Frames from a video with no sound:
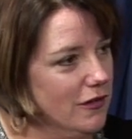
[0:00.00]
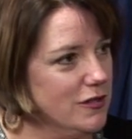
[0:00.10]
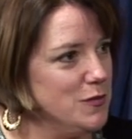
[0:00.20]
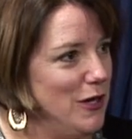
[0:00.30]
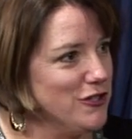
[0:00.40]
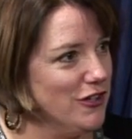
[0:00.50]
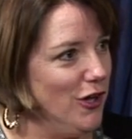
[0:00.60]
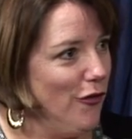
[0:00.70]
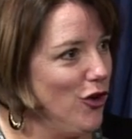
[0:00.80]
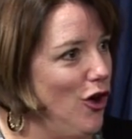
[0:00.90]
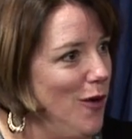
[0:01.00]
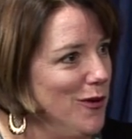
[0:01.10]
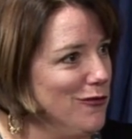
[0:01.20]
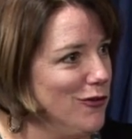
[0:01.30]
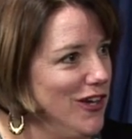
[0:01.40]
especially on the
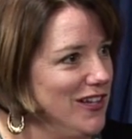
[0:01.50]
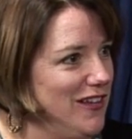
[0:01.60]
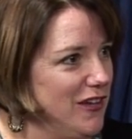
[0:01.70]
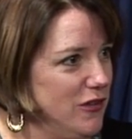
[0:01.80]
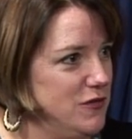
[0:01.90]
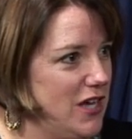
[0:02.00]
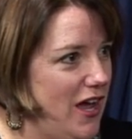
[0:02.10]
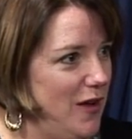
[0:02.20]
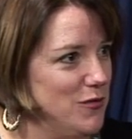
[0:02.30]
common, for any length of time,